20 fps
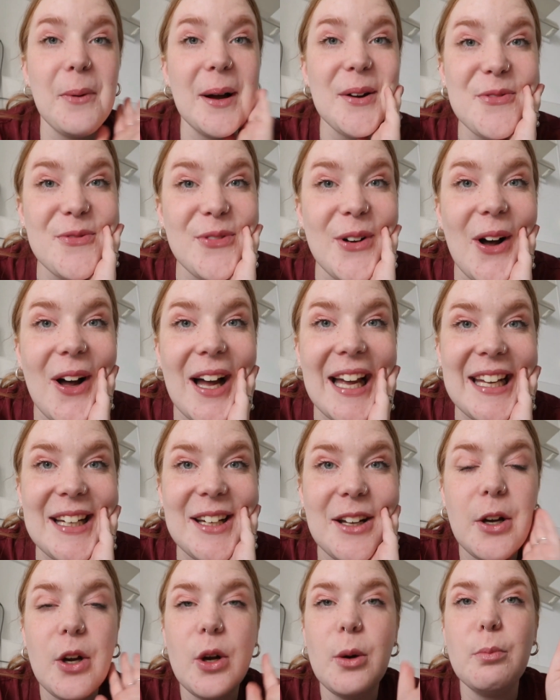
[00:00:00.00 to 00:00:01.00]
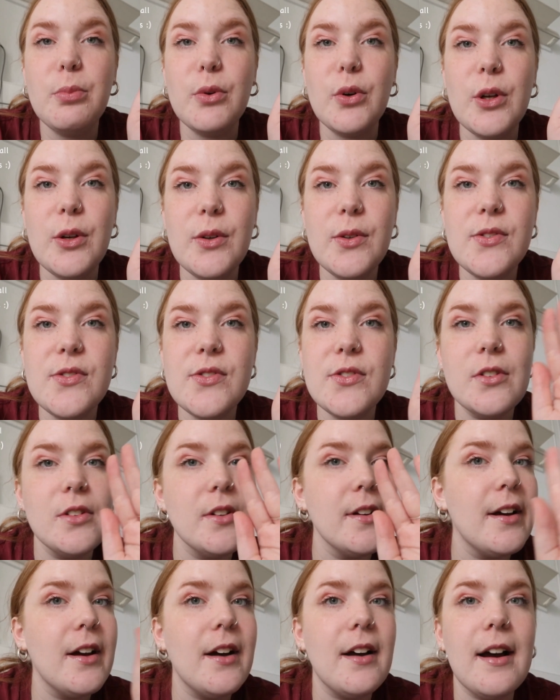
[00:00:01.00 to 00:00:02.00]
went fine. Bruce,
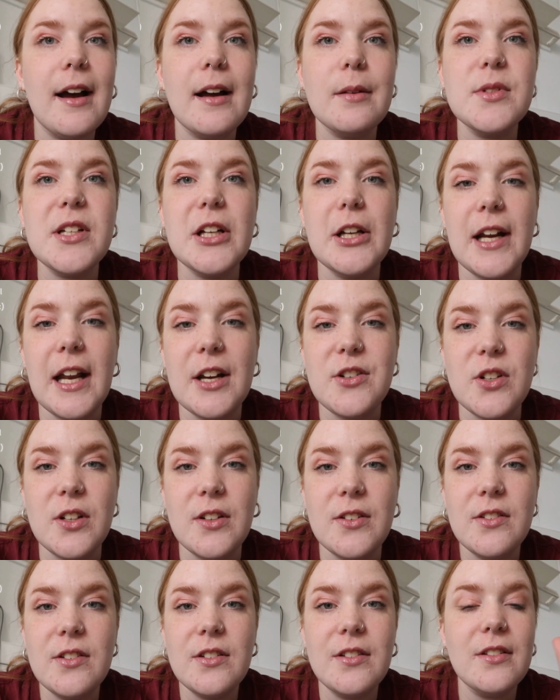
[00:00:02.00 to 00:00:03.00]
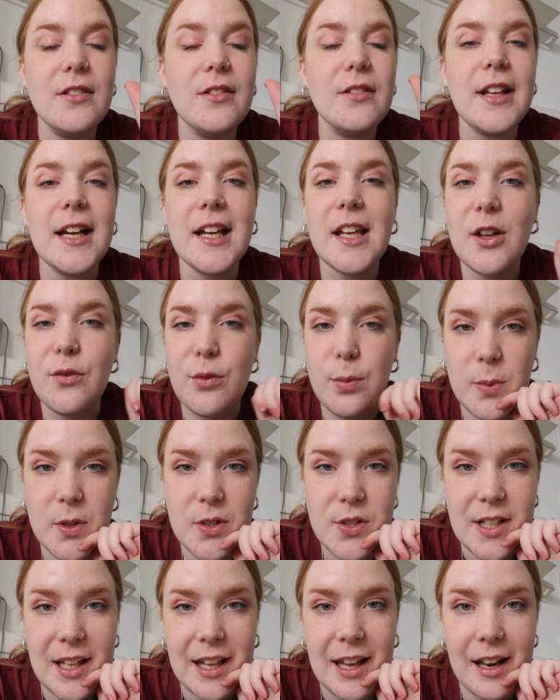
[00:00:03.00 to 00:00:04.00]
absolute legend. Thank you for
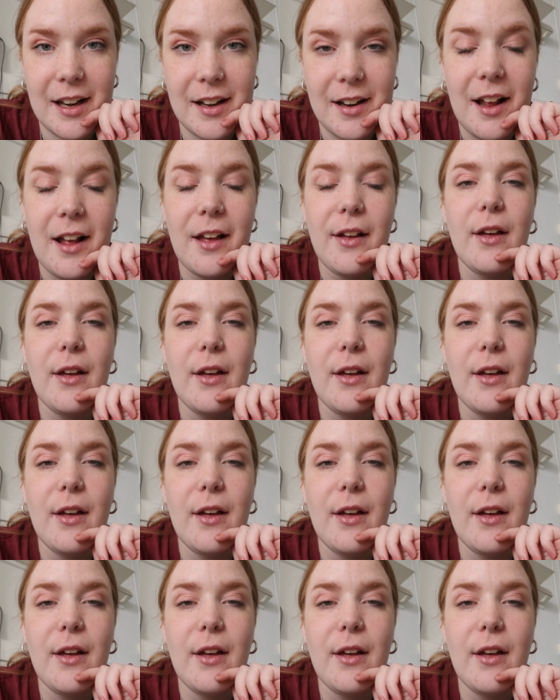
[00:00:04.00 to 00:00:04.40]
putting it in.